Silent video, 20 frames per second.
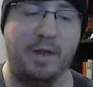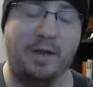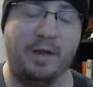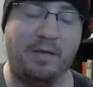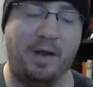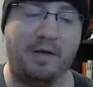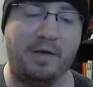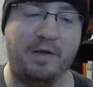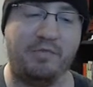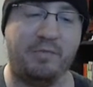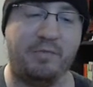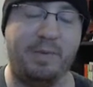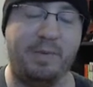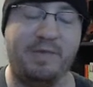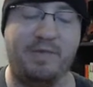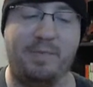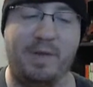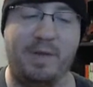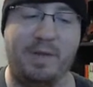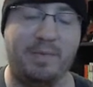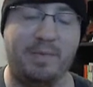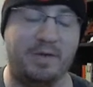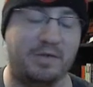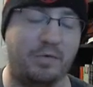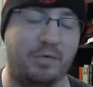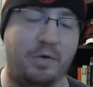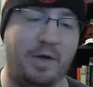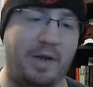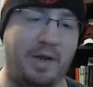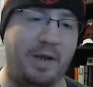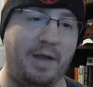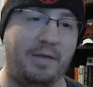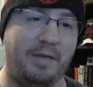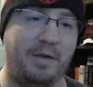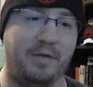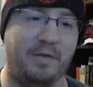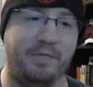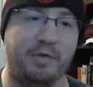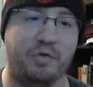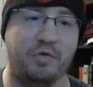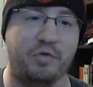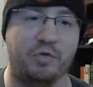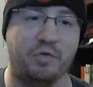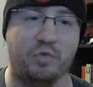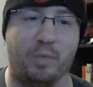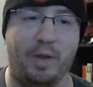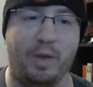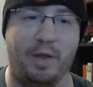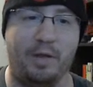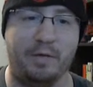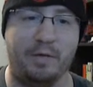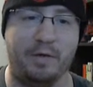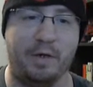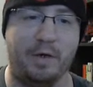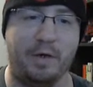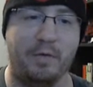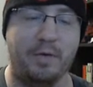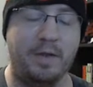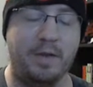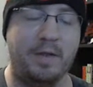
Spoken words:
Not just for PvP, but it's going into the future as well, you know.